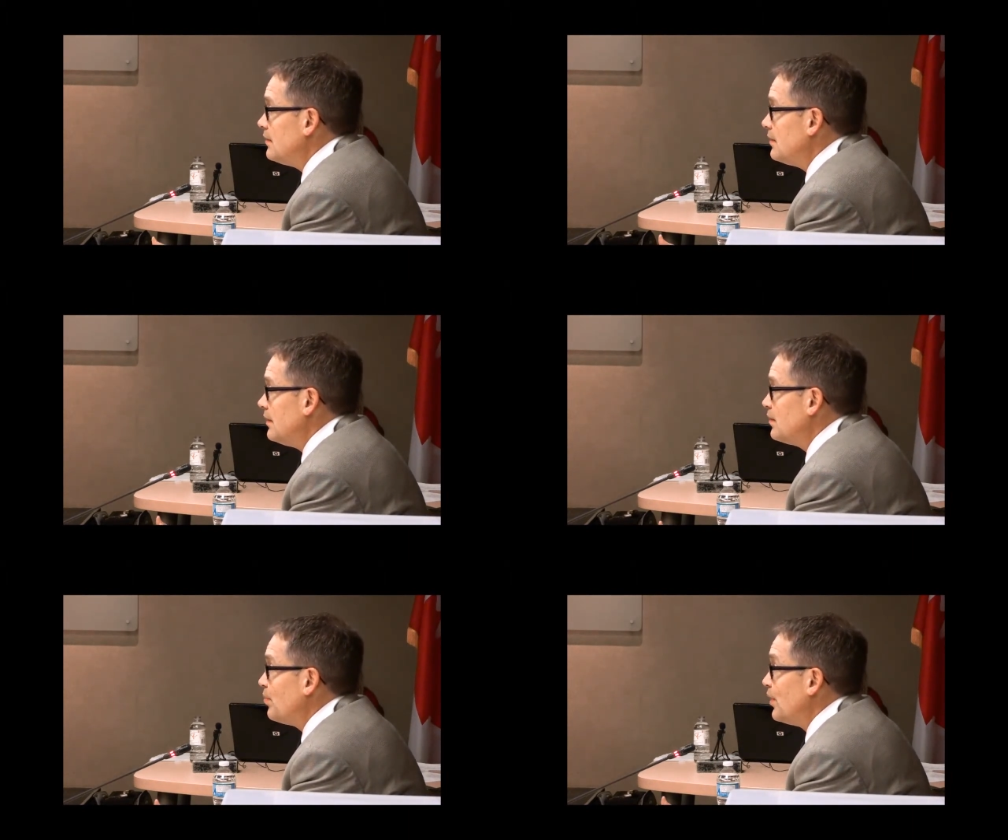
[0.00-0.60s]

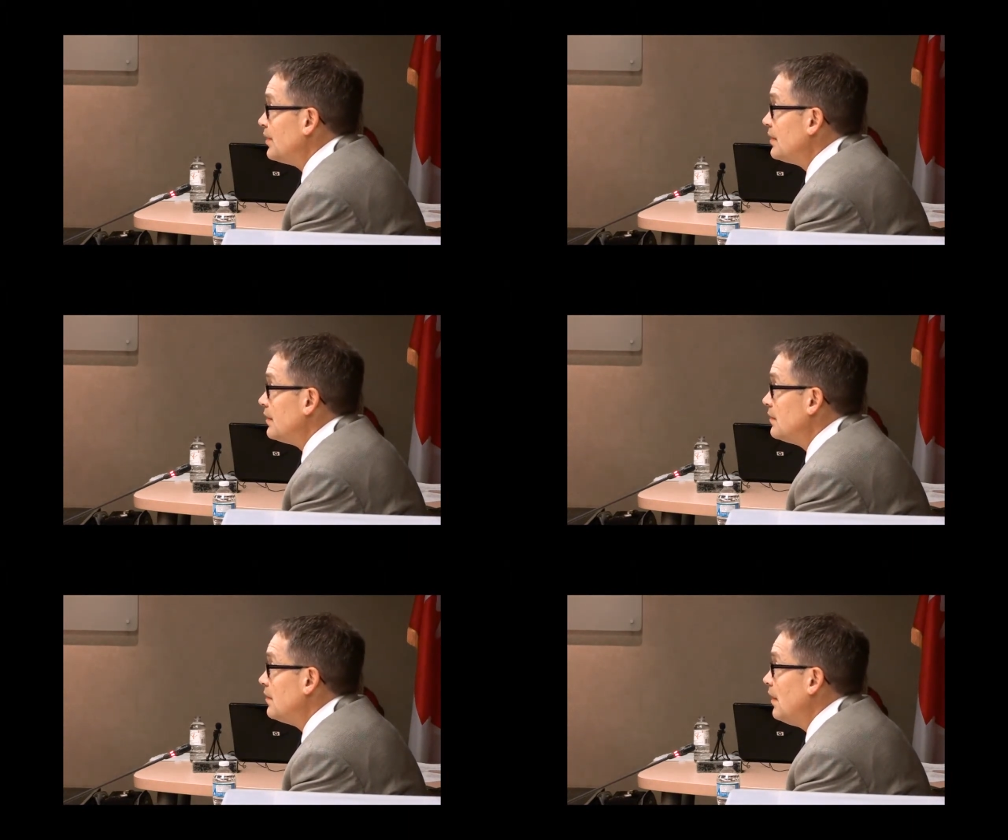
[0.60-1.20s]
this
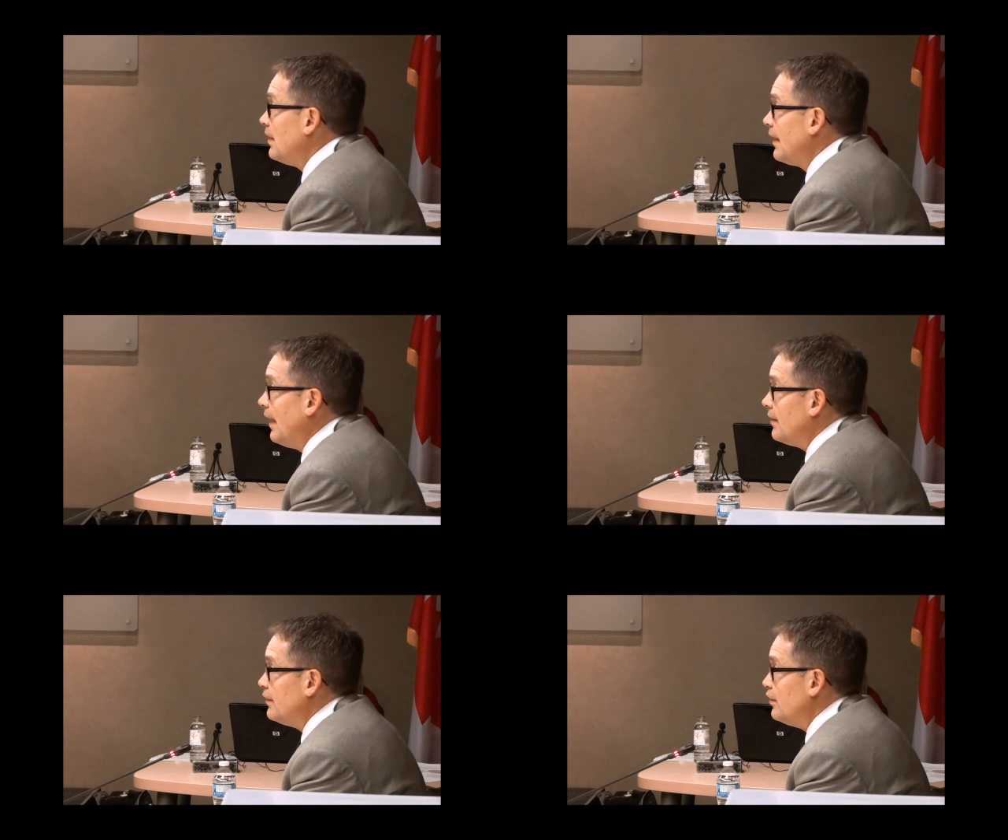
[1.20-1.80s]
person
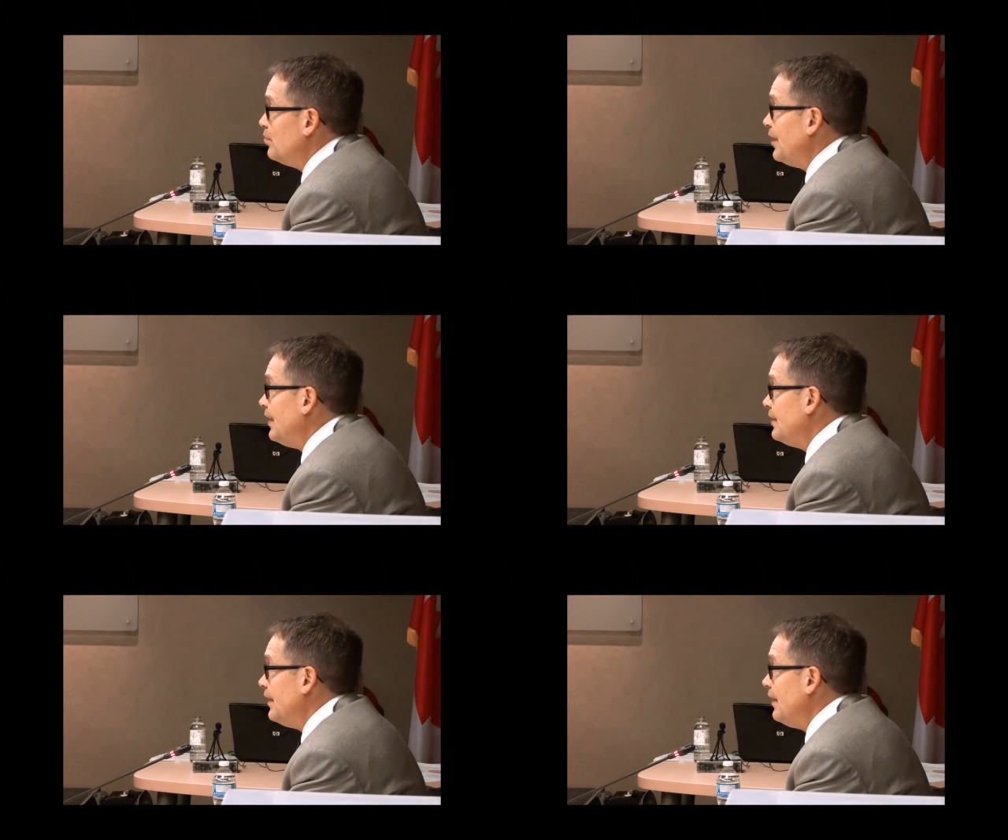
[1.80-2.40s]
can't do
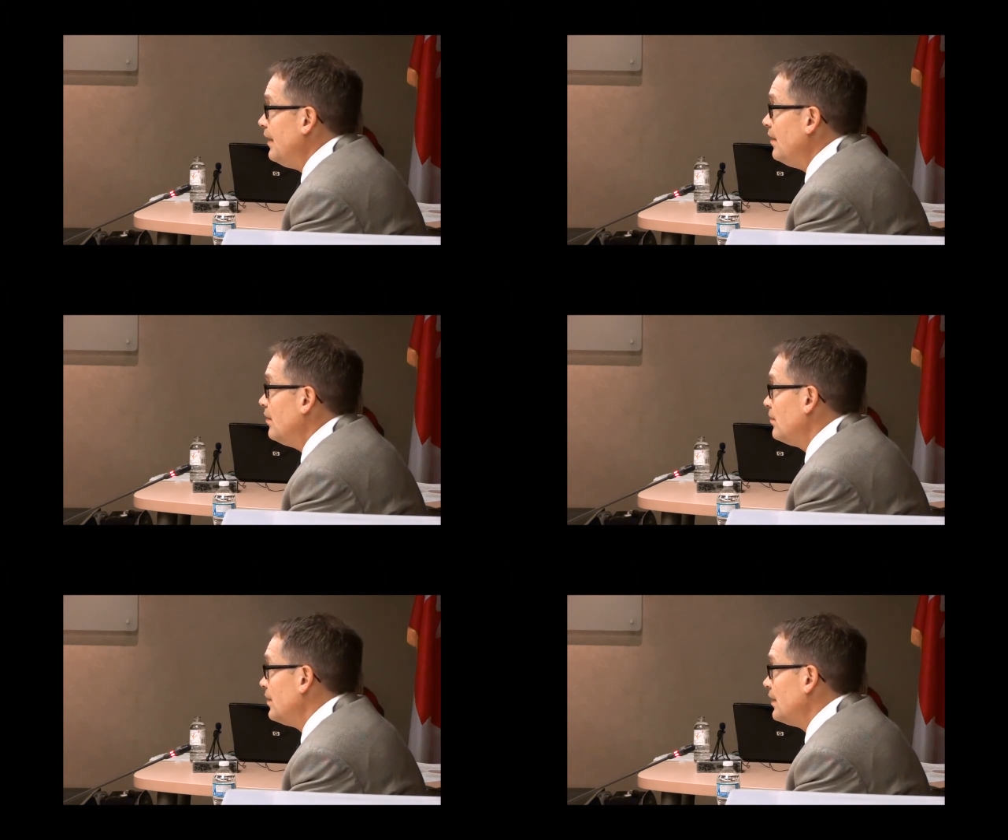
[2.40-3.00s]
PT
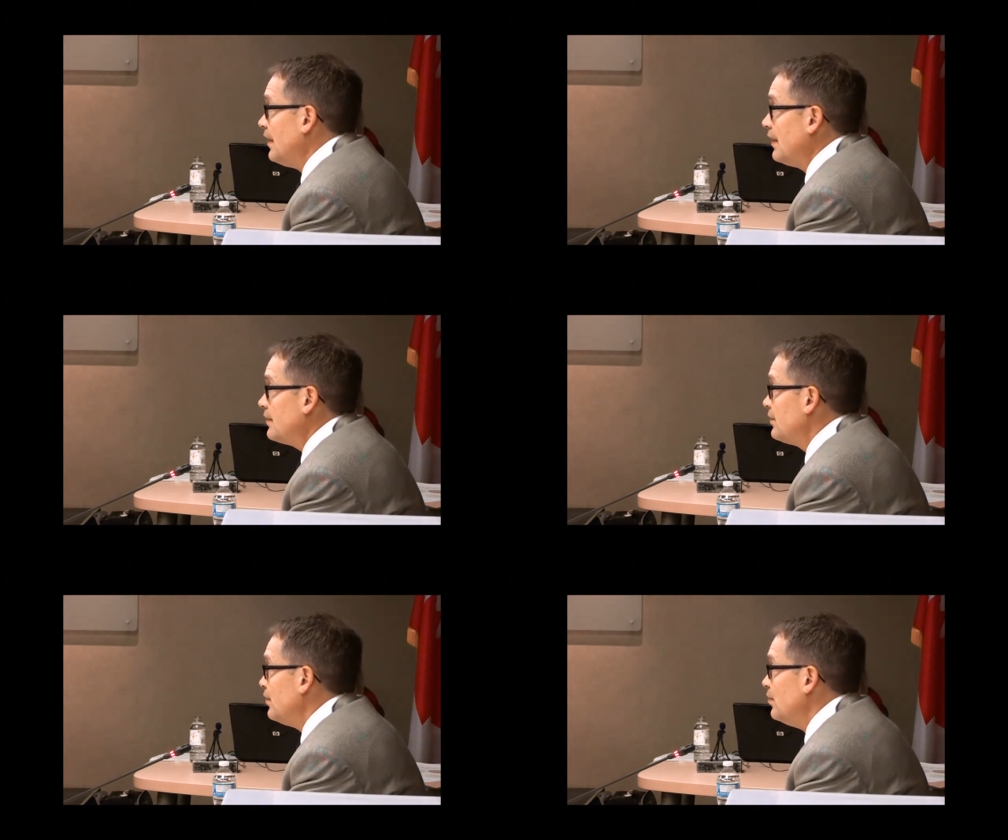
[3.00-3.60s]
for the
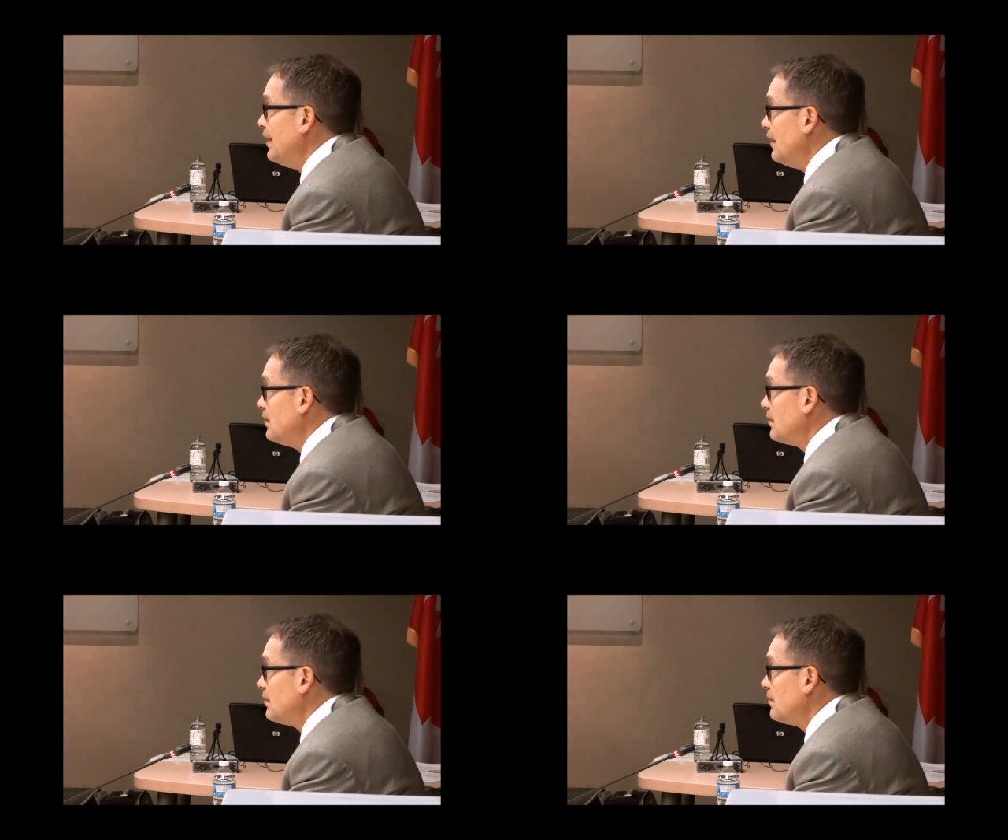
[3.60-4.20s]
next 2
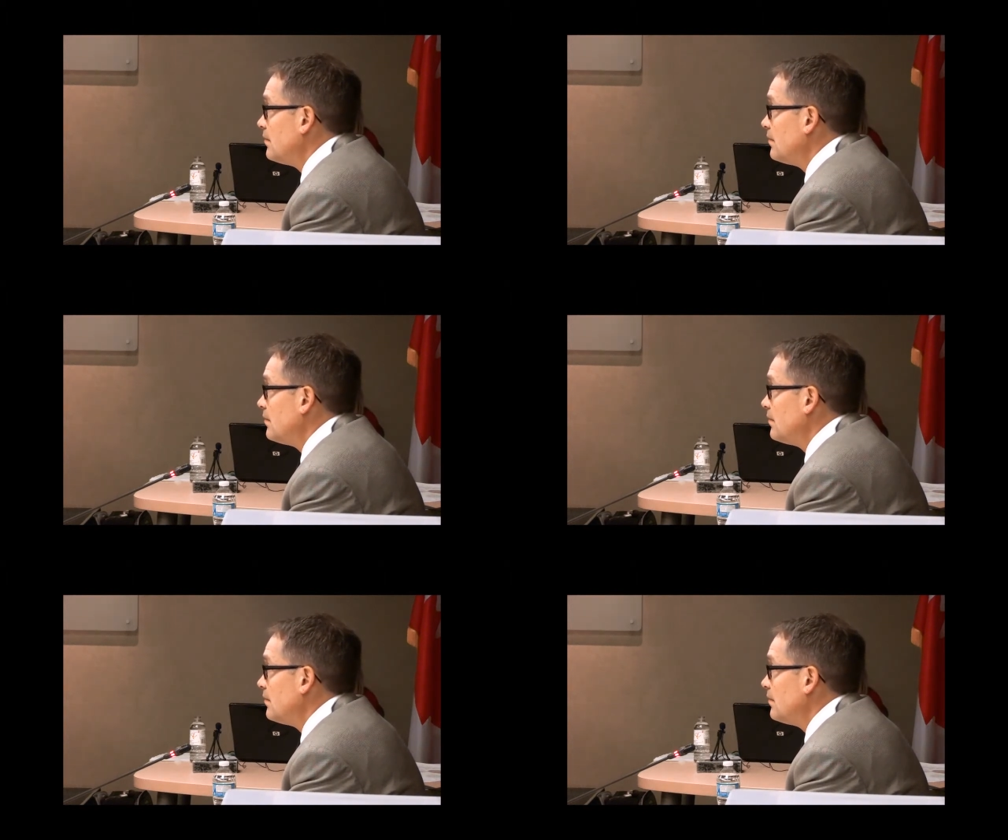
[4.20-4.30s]
weeks.